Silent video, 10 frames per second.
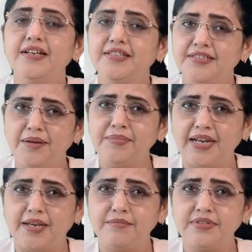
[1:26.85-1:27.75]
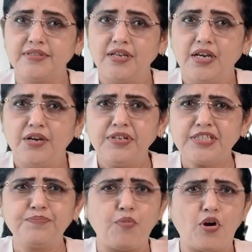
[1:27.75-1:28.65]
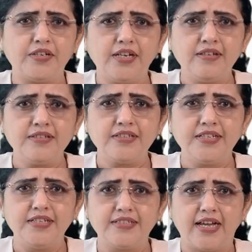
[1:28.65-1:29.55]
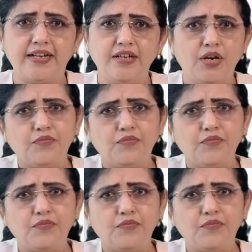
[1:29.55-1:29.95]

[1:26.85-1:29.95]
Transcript: Sometimes we spontaneously decide